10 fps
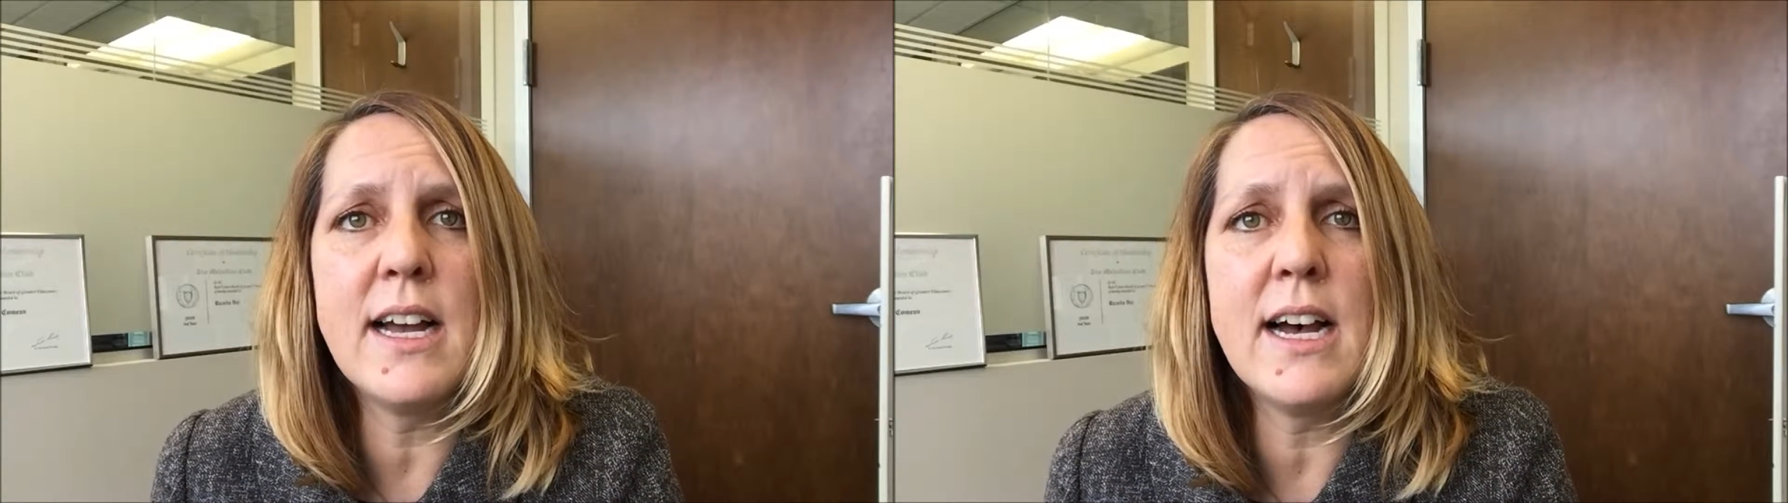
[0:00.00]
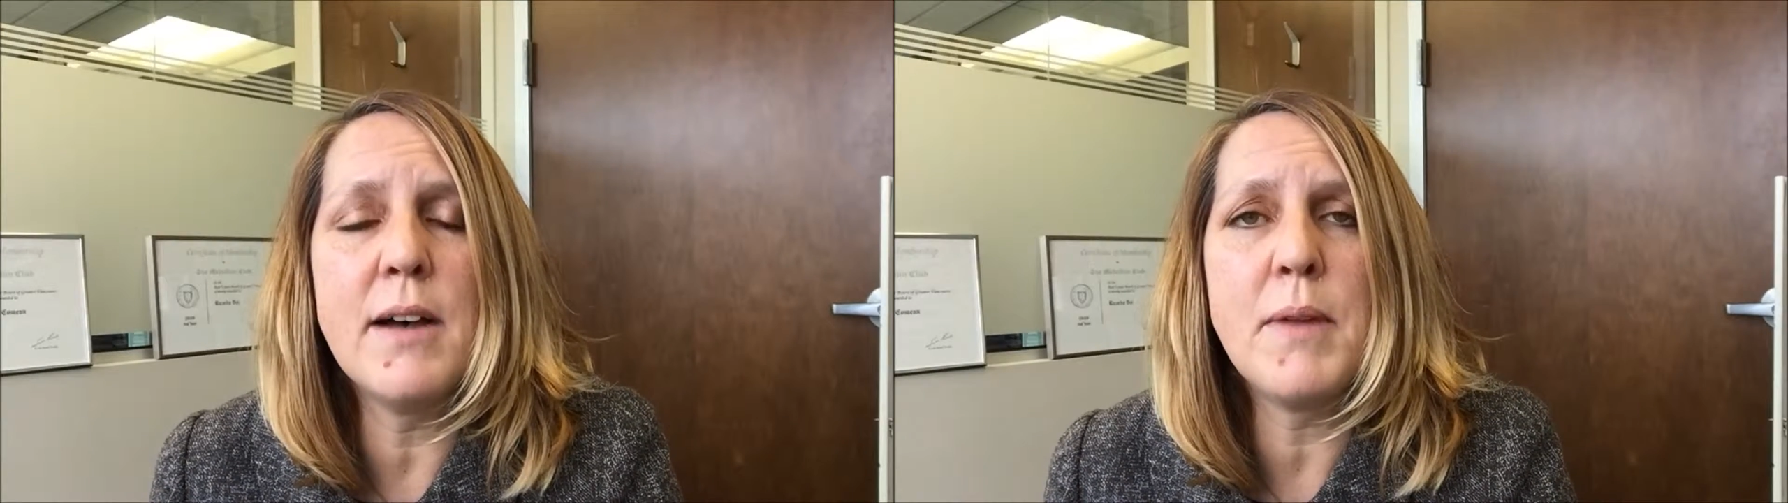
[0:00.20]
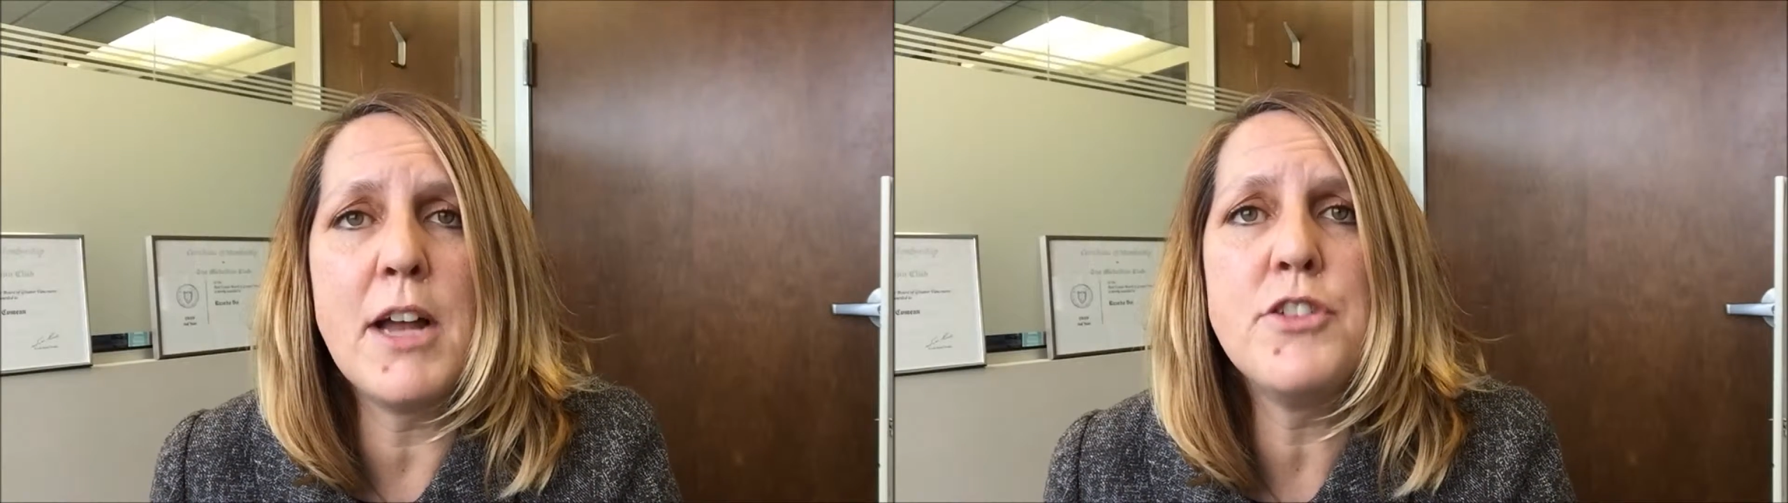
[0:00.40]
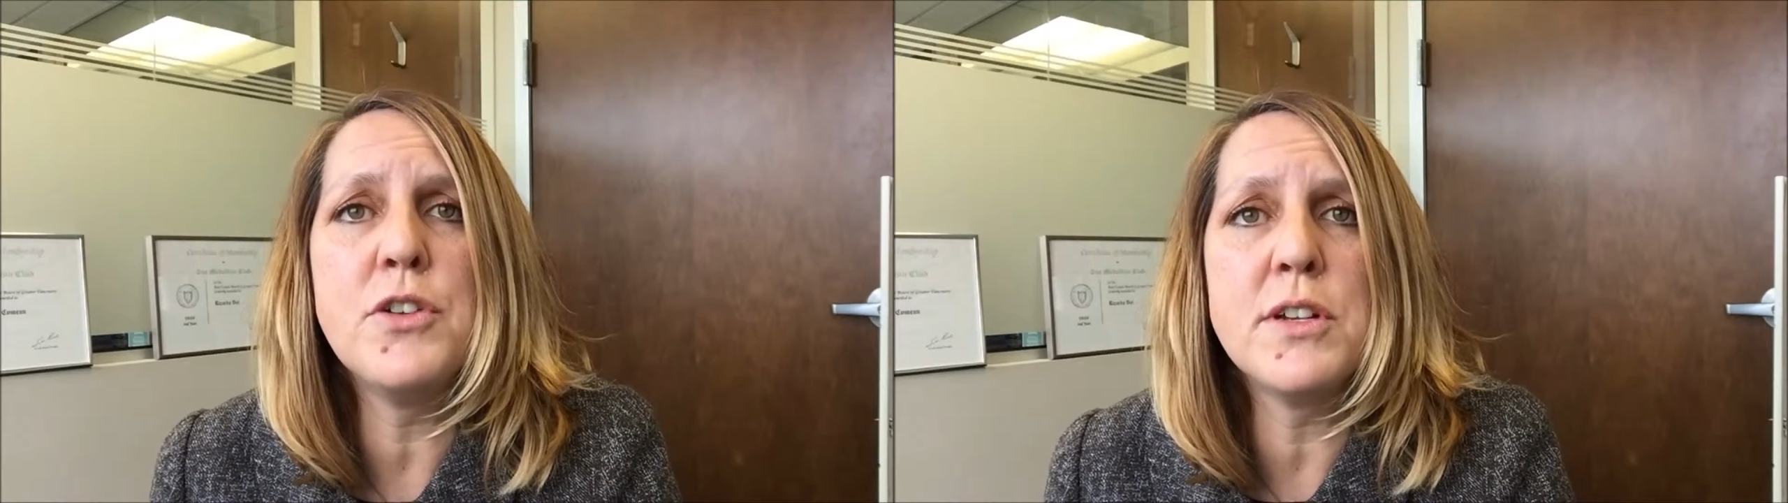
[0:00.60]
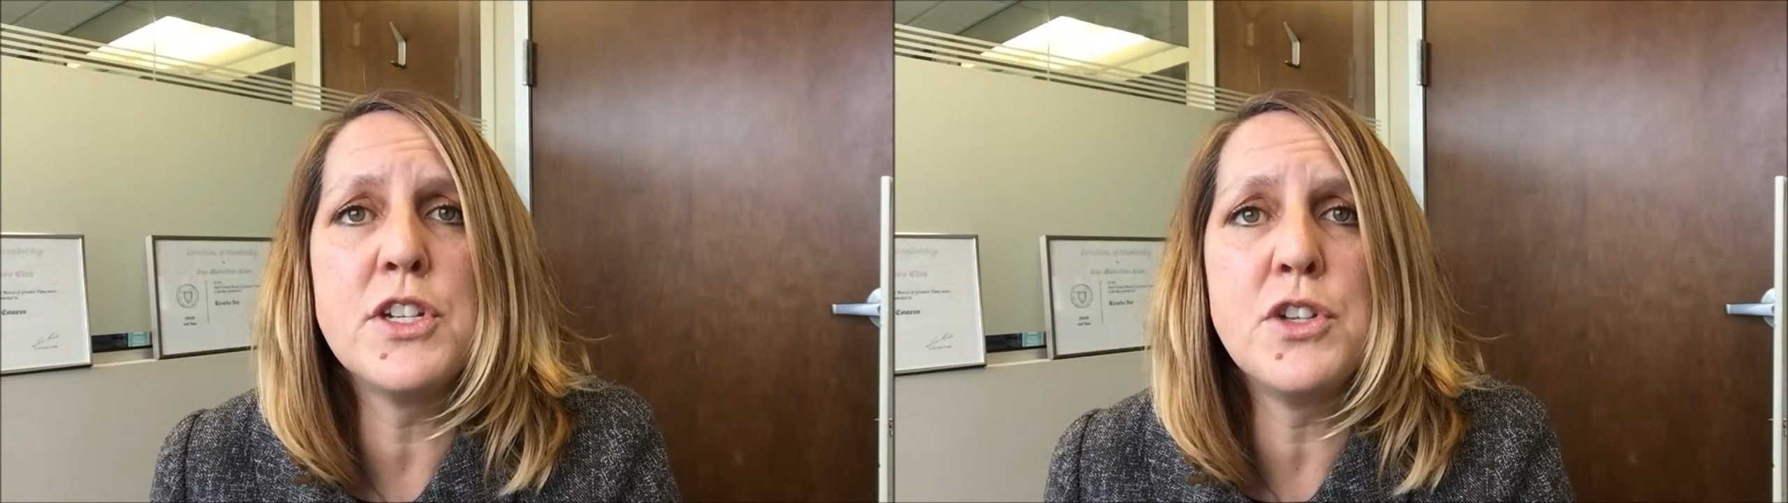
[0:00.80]
I'd
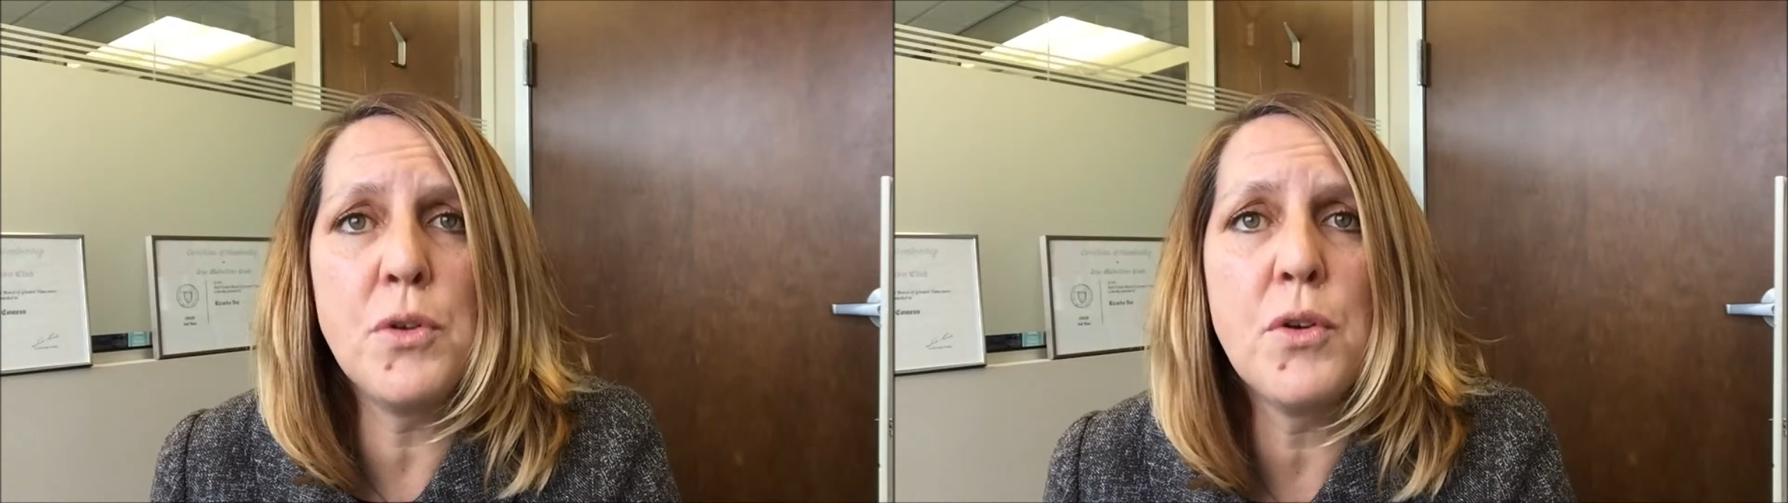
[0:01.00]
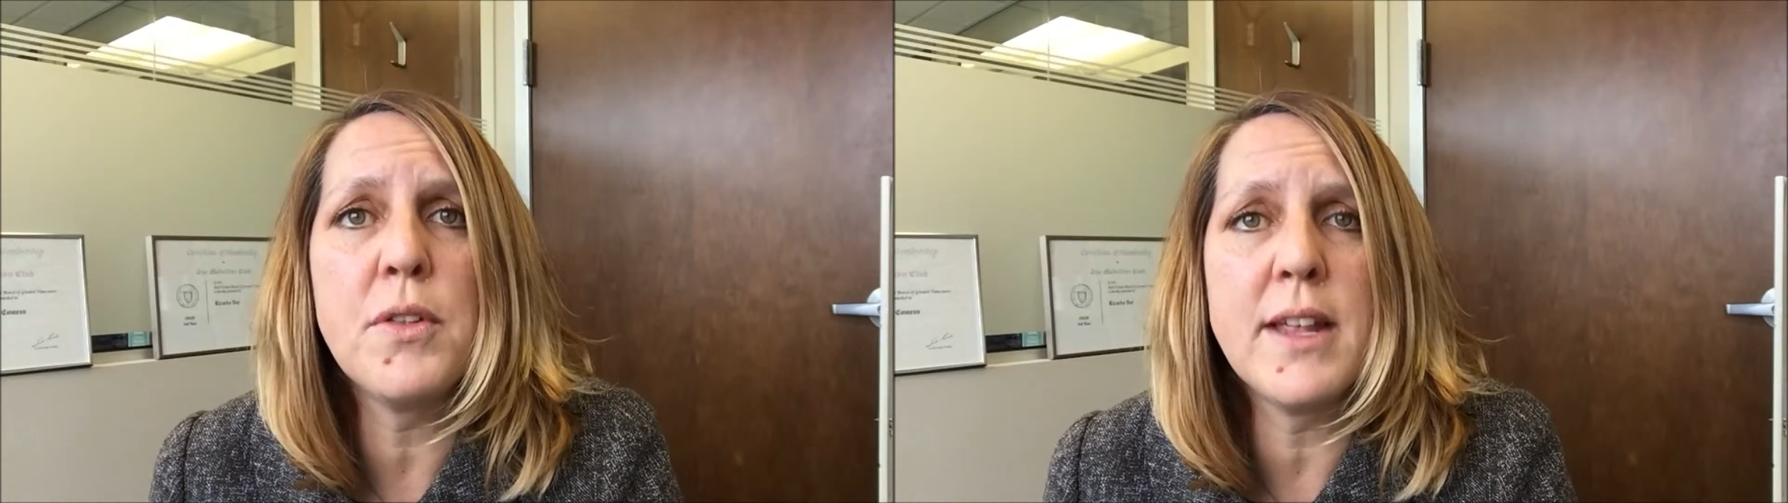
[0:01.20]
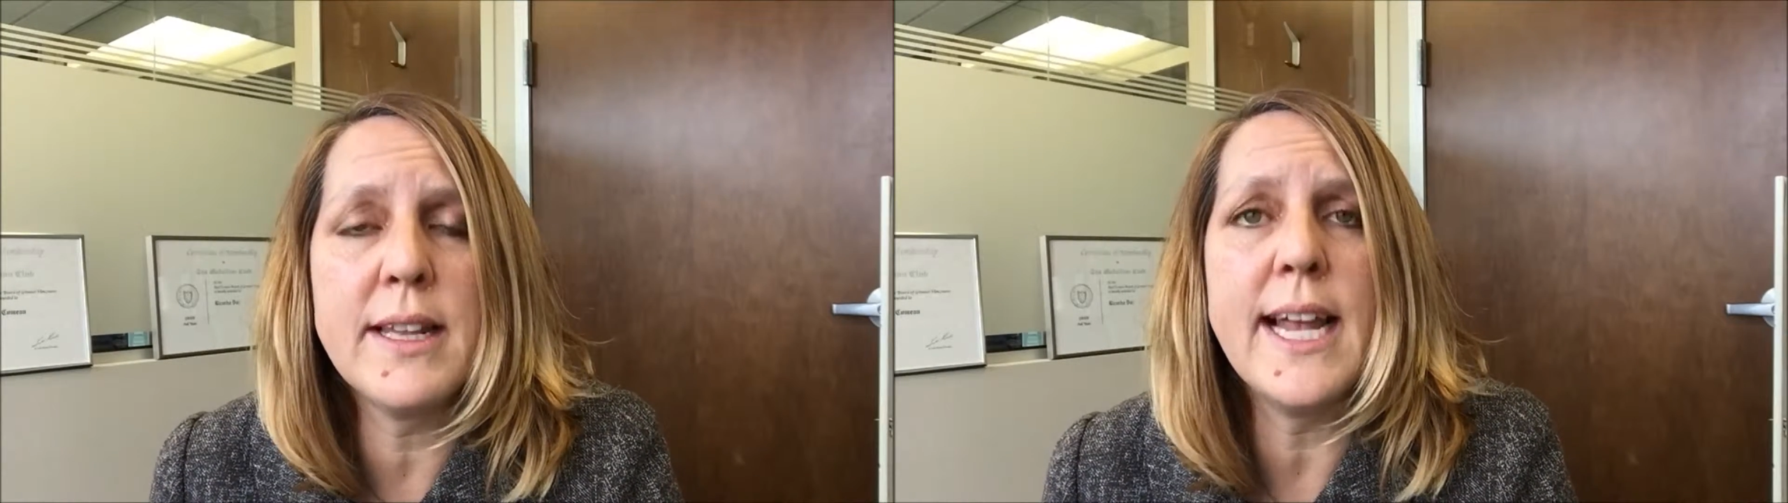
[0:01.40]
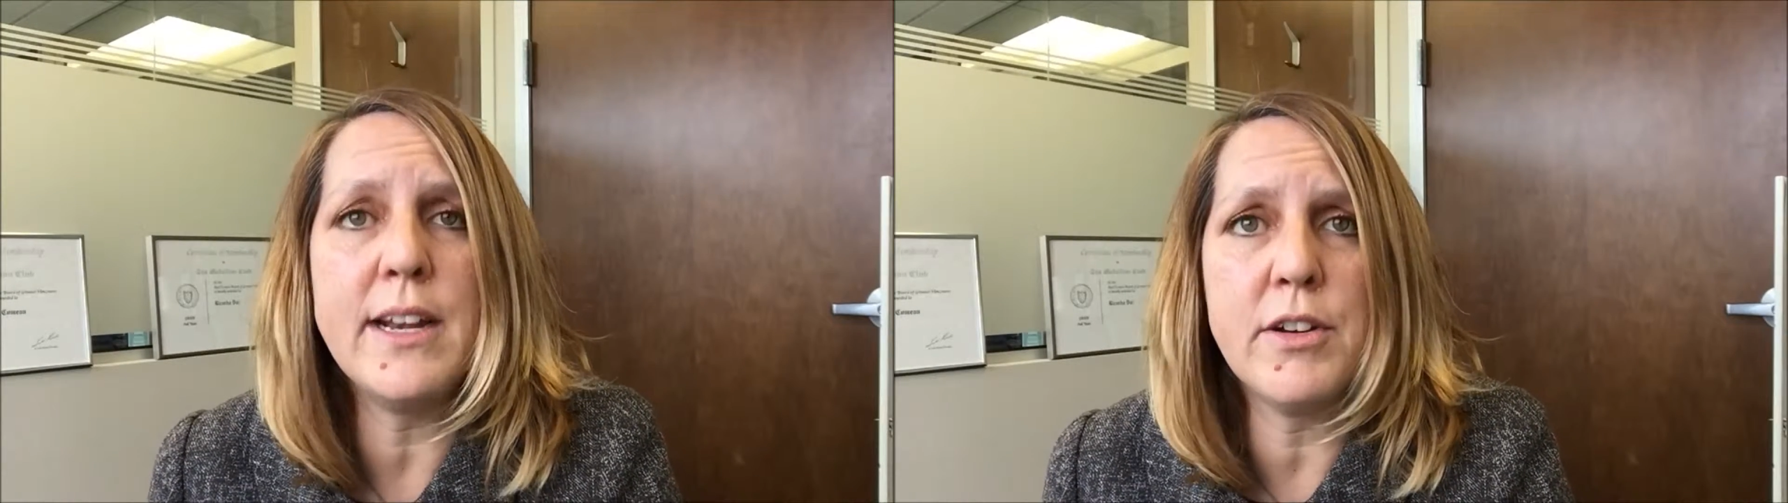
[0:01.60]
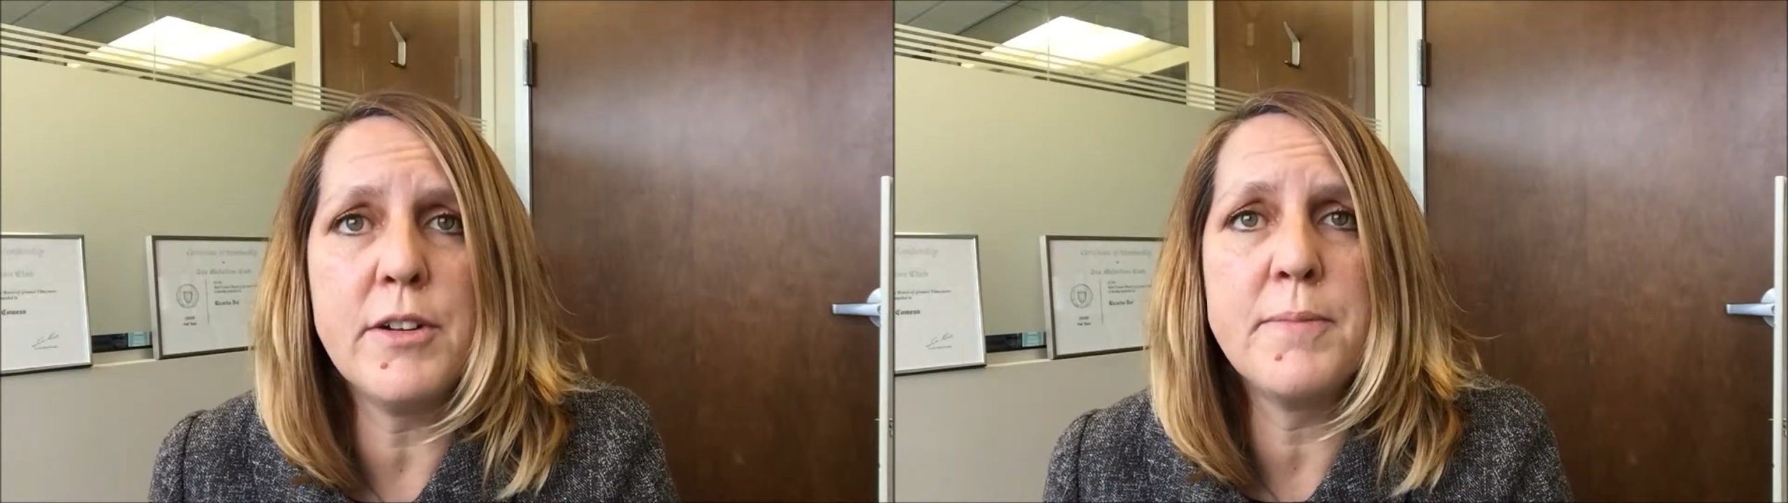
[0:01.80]
do it sooner than
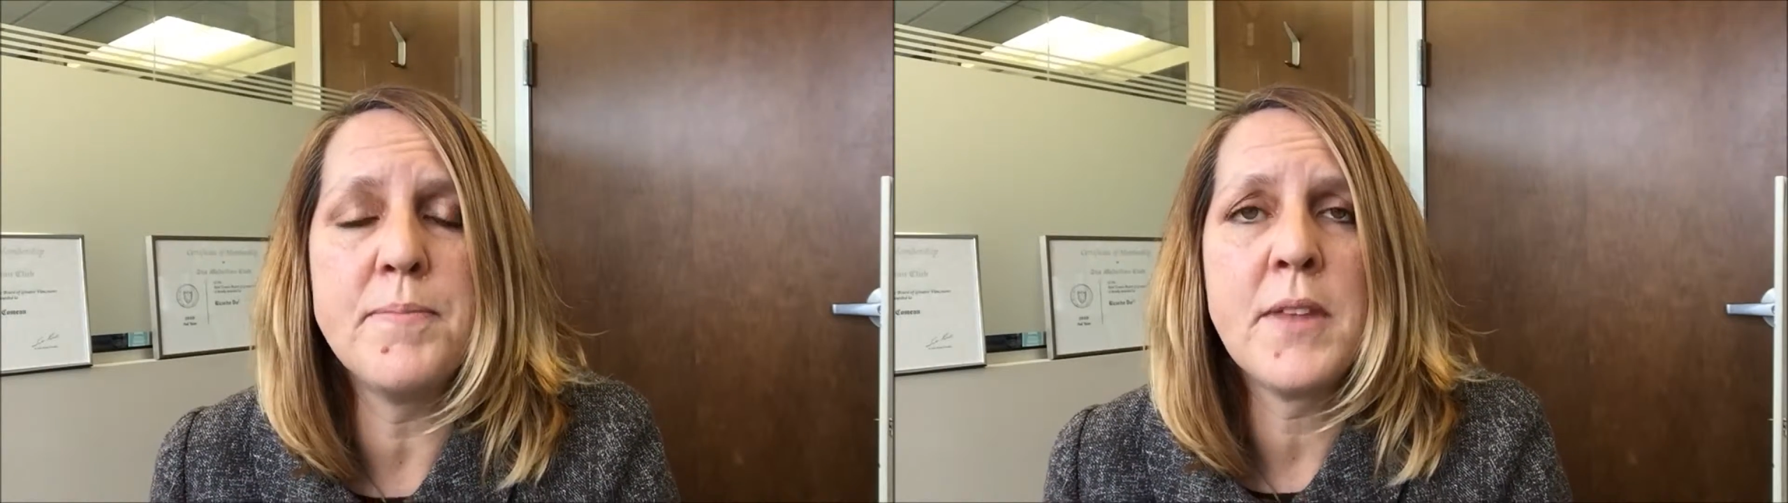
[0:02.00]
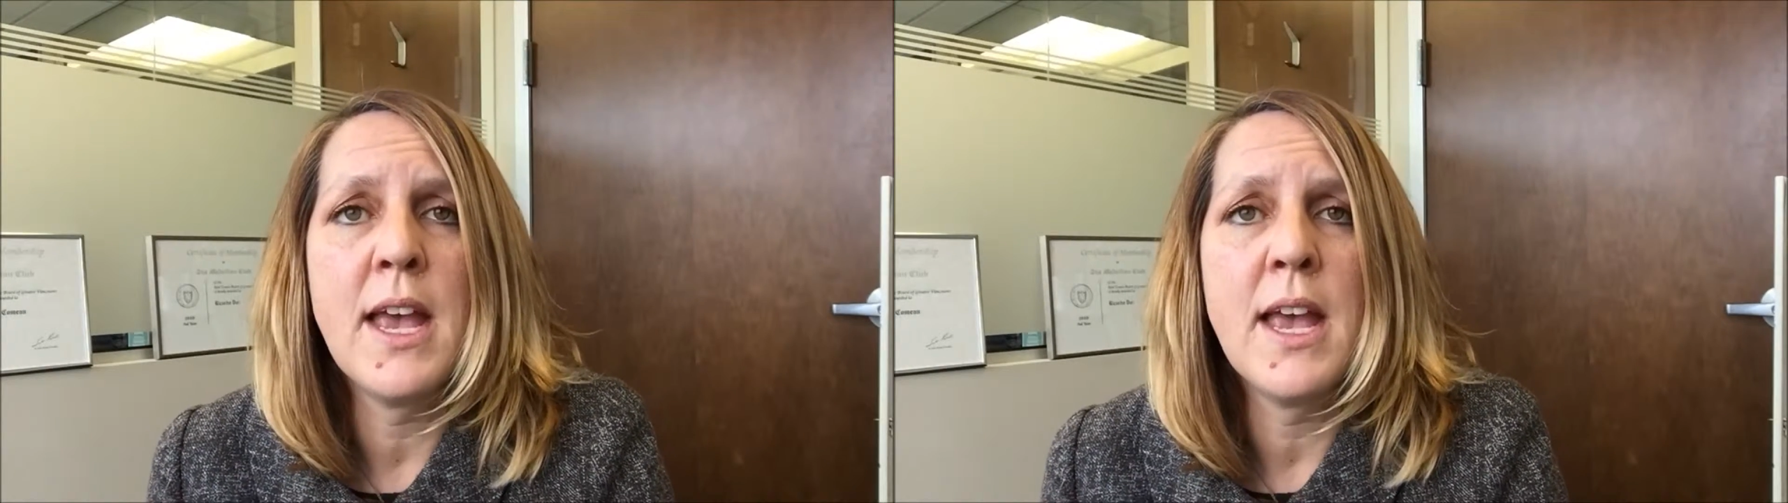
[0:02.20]
later.